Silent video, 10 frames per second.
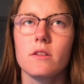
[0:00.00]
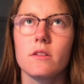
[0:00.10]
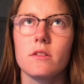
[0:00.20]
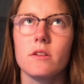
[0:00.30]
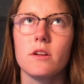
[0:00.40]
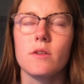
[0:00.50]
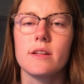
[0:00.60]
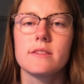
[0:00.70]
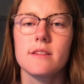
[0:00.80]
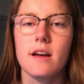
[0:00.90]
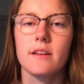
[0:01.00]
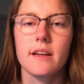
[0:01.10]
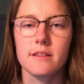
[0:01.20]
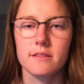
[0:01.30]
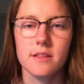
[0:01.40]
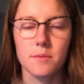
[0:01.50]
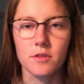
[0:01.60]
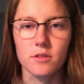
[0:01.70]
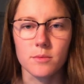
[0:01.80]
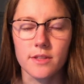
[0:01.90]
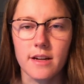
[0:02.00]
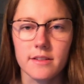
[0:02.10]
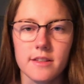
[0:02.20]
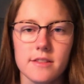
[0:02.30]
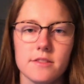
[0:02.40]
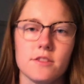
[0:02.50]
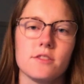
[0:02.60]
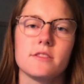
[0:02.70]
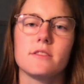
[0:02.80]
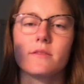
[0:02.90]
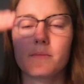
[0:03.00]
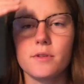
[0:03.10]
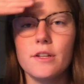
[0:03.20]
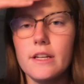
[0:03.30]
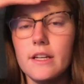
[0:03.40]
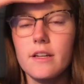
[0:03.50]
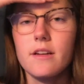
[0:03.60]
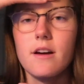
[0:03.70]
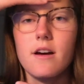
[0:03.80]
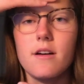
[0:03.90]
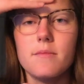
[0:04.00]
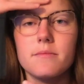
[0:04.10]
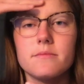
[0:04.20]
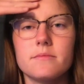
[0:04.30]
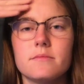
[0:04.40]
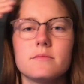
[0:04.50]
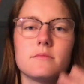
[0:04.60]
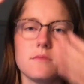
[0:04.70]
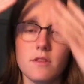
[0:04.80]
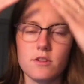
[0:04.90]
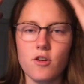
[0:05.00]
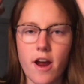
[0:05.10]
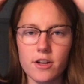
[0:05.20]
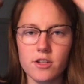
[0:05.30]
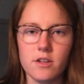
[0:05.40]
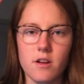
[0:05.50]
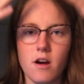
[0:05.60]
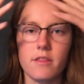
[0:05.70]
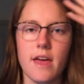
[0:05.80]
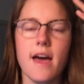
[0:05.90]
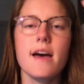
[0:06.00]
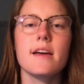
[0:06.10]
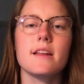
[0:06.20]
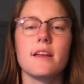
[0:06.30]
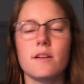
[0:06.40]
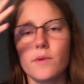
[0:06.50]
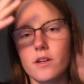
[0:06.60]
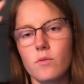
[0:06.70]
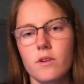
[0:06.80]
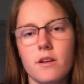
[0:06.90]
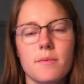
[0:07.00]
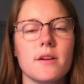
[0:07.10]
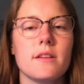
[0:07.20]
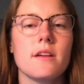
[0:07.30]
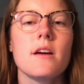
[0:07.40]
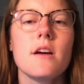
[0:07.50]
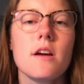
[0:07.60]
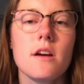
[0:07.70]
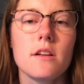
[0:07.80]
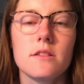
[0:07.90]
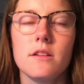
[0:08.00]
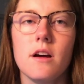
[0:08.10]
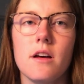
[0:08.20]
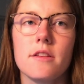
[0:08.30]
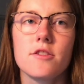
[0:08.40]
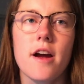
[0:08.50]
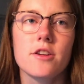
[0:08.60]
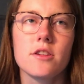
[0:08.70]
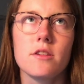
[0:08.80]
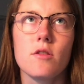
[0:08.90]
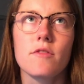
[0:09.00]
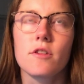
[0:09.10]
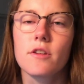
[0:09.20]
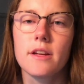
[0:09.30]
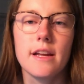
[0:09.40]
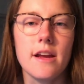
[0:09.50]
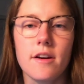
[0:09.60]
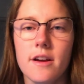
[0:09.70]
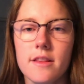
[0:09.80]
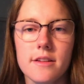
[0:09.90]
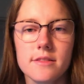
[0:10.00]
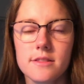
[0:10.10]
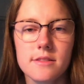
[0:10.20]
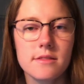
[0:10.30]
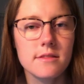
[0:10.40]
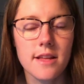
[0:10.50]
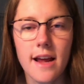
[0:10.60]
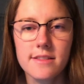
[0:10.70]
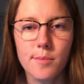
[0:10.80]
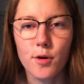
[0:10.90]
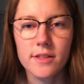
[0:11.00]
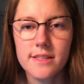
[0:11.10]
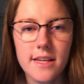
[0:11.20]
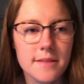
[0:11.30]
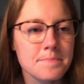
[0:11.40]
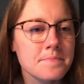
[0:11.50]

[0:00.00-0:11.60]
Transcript: it's not like typical modalities, you're still putting the traction on the head, and we don't want to put the traction over any area that has broken skin.